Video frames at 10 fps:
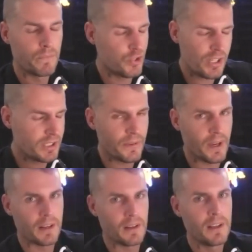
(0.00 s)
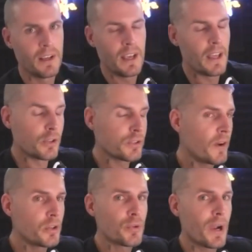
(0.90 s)
Just fine. And those
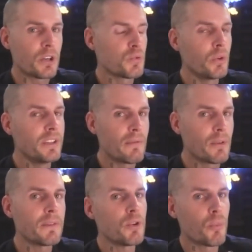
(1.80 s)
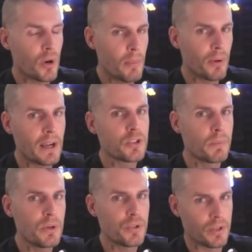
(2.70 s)
funnel trackers will never give you proper
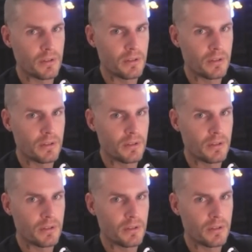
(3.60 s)
attribution.